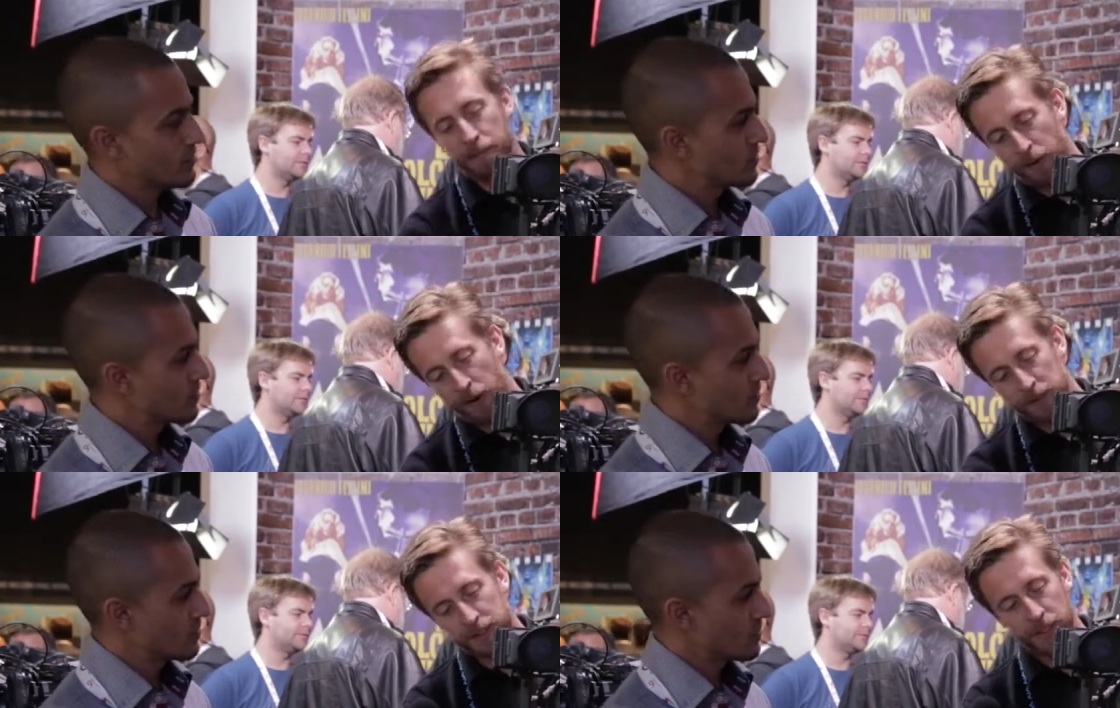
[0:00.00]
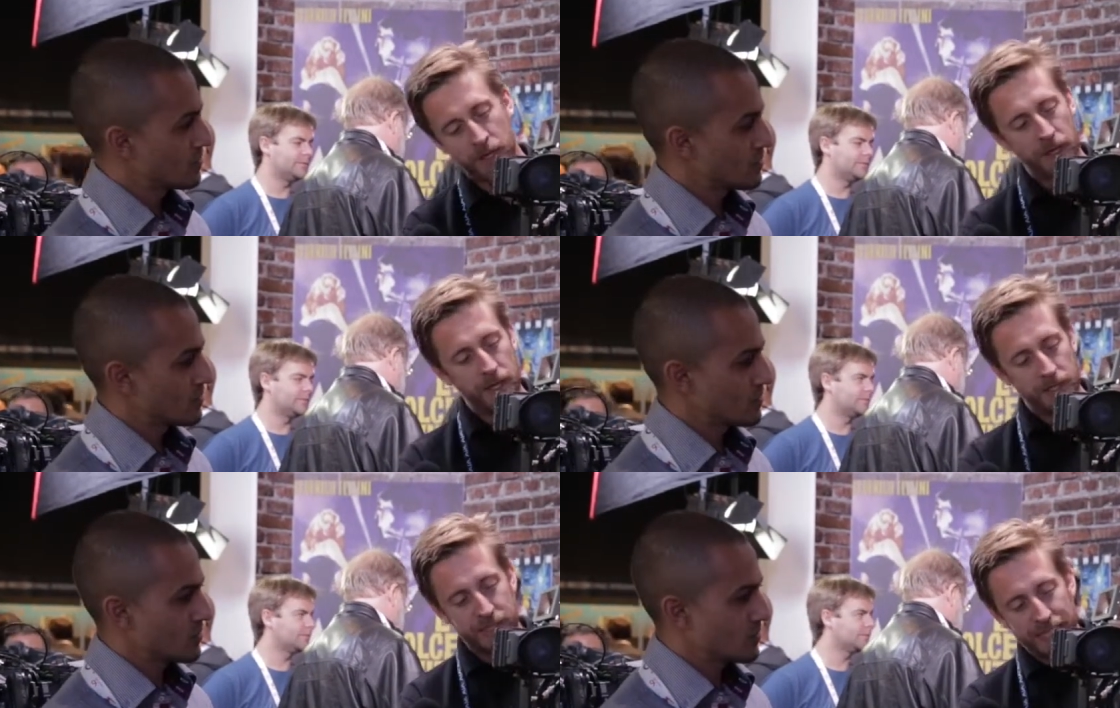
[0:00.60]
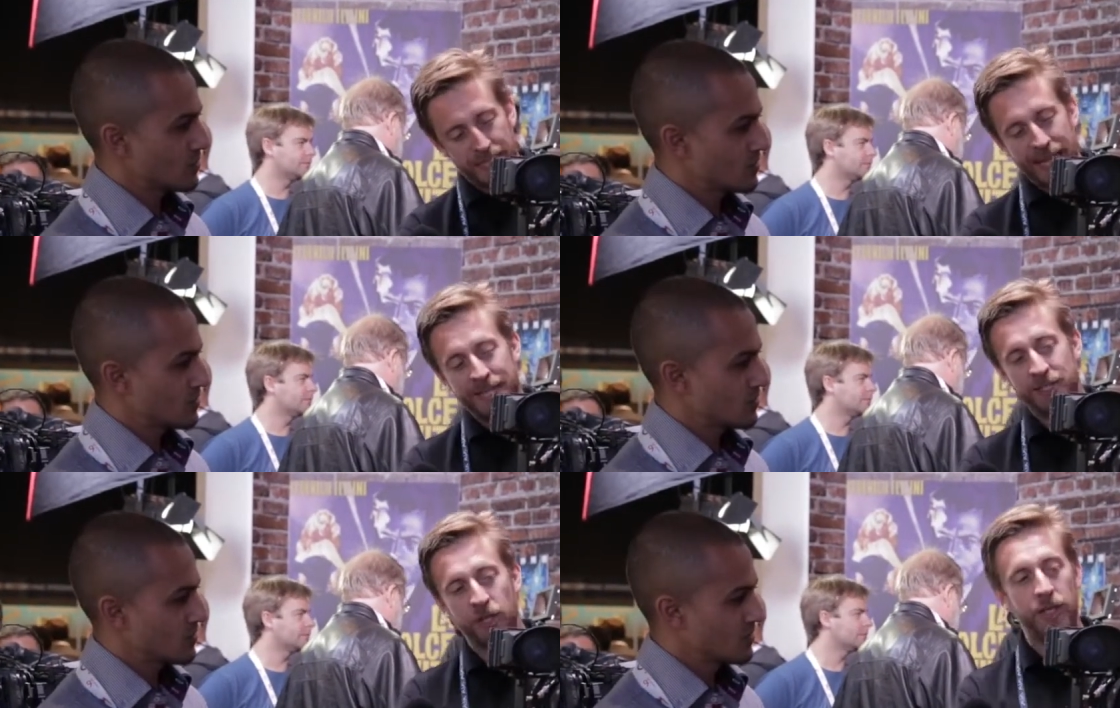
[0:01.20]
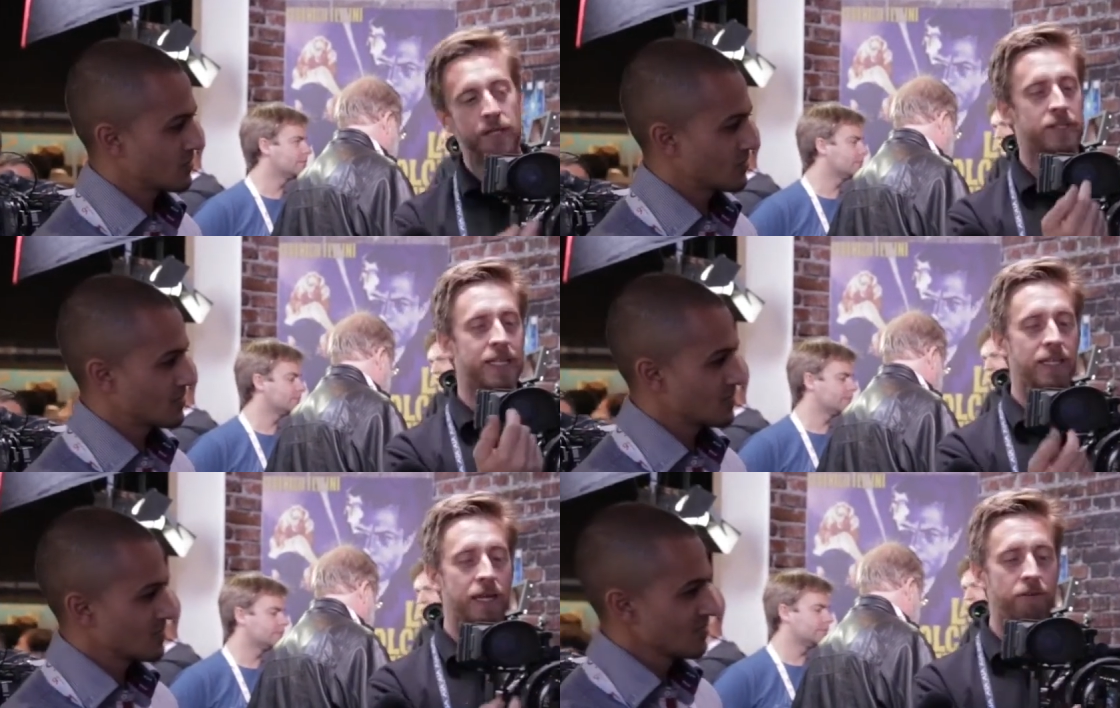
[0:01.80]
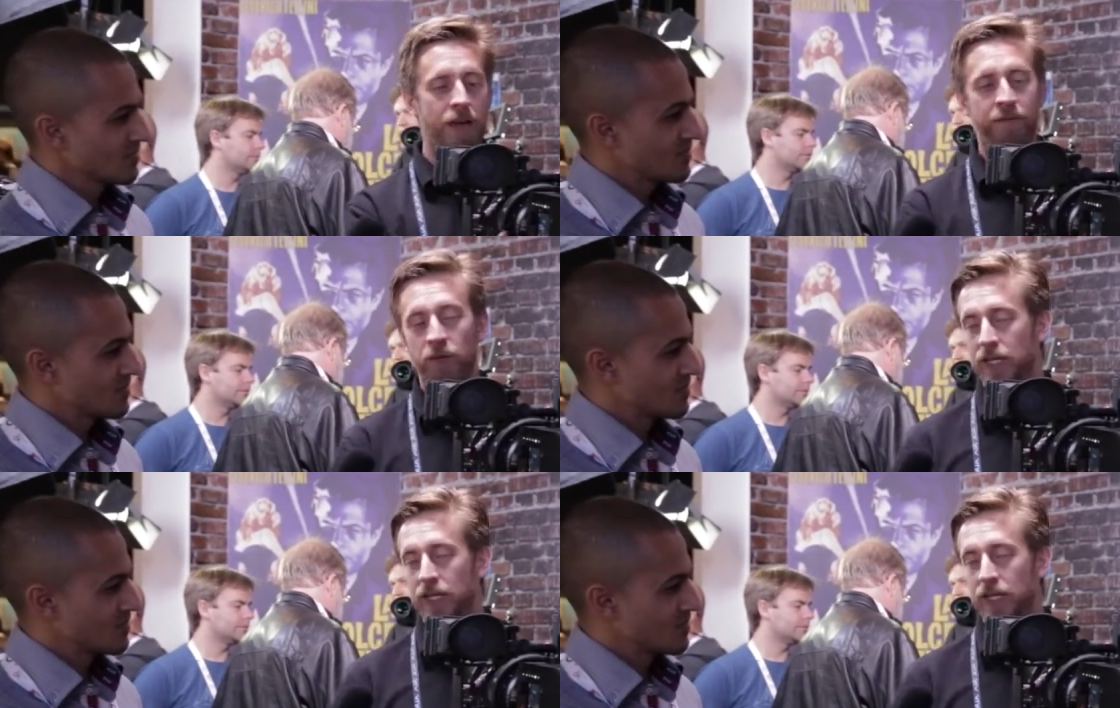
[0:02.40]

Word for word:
Speaker 1: box, stick a lens on it, stick the EVF